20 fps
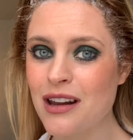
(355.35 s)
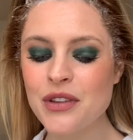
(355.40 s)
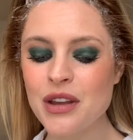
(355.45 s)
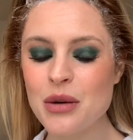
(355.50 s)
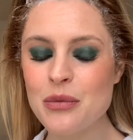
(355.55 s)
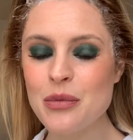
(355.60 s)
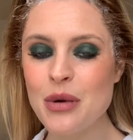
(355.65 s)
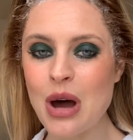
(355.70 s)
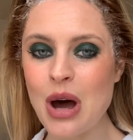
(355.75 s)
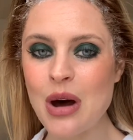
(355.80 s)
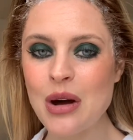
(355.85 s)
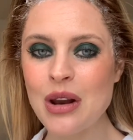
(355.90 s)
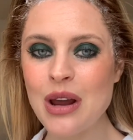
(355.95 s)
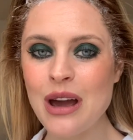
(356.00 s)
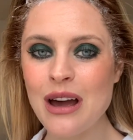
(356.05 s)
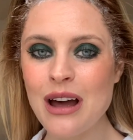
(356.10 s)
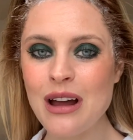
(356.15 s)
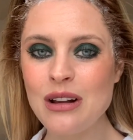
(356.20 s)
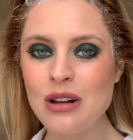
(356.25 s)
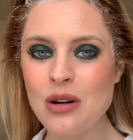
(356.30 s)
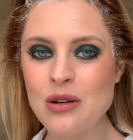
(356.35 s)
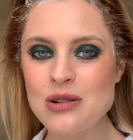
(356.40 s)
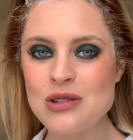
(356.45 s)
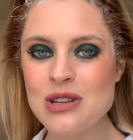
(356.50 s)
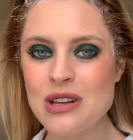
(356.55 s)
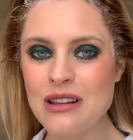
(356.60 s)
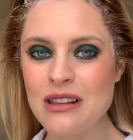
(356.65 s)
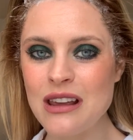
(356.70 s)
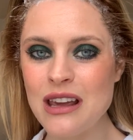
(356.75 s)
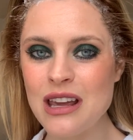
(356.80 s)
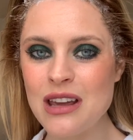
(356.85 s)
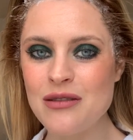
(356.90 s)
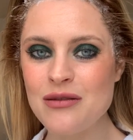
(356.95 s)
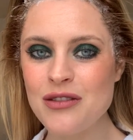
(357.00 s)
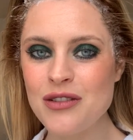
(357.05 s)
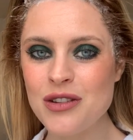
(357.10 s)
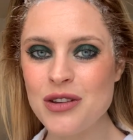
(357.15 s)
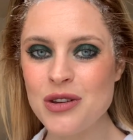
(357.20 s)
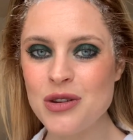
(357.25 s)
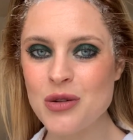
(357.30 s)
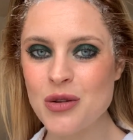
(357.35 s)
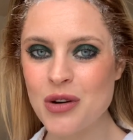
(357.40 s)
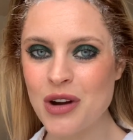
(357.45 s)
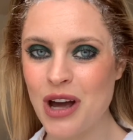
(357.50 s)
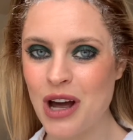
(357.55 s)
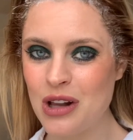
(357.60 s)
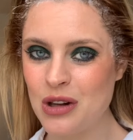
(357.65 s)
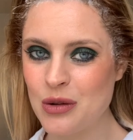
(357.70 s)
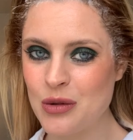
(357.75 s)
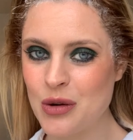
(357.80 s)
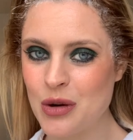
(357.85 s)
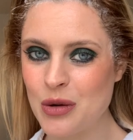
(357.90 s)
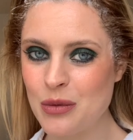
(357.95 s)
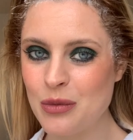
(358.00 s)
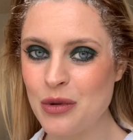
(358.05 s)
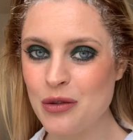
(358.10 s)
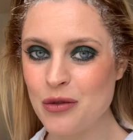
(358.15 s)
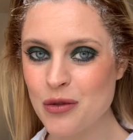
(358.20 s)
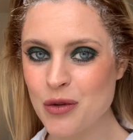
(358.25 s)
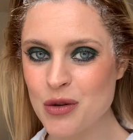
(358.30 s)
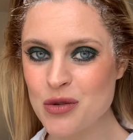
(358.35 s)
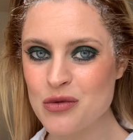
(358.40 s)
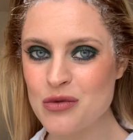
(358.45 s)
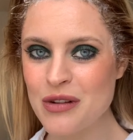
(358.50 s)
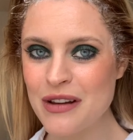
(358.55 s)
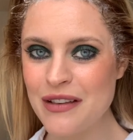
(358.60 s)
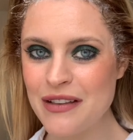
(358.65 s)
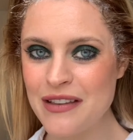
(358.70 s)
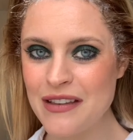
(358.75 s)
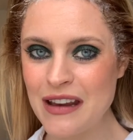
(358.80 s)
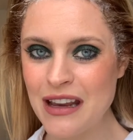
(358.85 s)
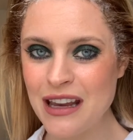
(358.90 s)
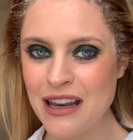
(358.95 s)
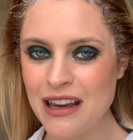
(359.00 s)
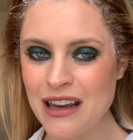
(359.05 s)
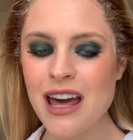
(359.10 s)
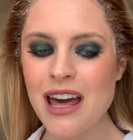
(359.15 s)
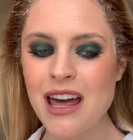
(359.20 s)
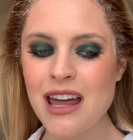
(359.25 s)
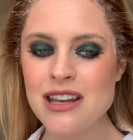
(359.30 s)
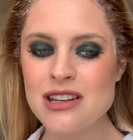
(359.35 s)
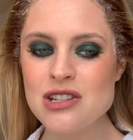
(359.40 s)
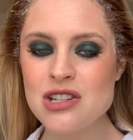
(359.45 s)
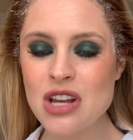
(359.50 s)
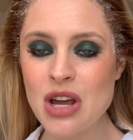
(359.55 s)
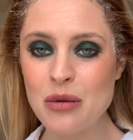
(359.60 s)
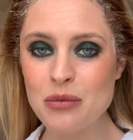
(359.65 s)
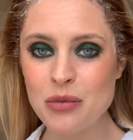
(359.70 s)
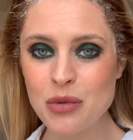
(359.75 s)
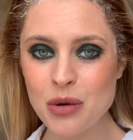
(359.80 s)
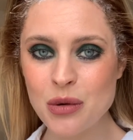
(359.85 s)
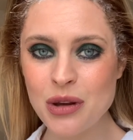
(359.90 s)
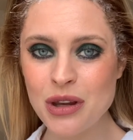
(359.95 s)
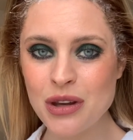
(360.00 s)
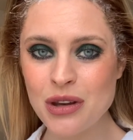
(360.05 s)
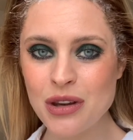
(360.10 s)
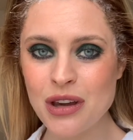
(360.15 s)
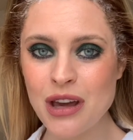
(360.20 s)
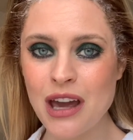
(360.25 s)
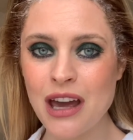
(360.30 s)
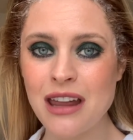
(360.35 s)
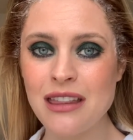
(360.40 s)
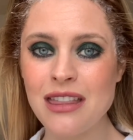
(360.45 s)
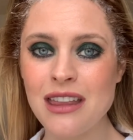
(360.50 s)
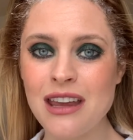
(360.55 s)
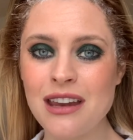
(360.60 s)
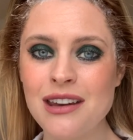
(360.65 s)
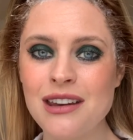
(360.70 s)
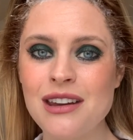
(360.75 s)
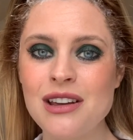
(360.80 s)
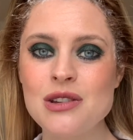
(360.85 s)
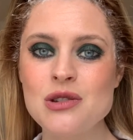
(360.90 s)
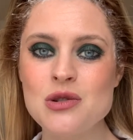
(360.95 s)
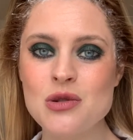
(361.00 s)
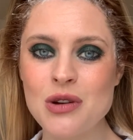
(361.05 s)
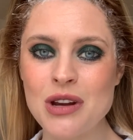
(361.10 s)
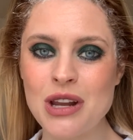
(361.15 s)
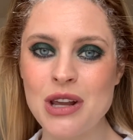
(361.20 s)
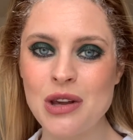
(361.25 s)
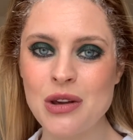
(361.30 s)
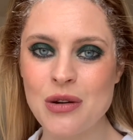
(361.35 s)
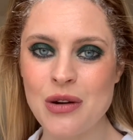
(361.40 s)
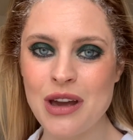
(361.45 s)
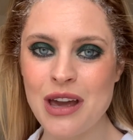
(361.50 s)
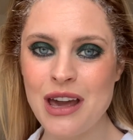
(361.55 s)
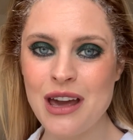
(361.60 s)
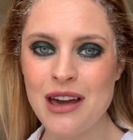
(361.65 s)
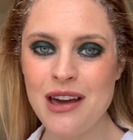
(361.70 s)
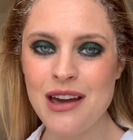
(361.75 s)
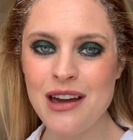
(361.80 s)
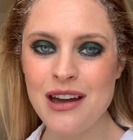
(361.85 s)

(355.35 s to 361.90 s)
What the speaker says: about how long to leave your color on before rinsing and shampooing and then treating your hair.